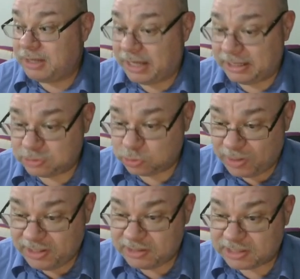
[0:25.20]
at
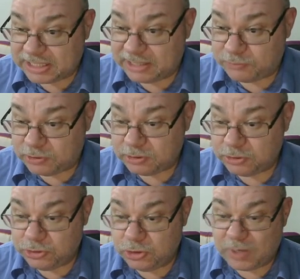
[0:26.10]
20th level,
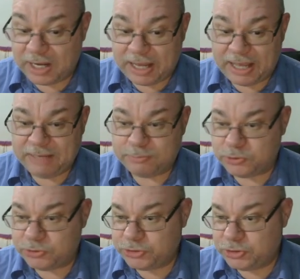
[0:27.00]
you are
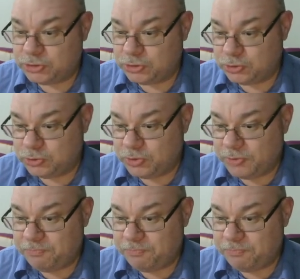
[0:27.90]
able to do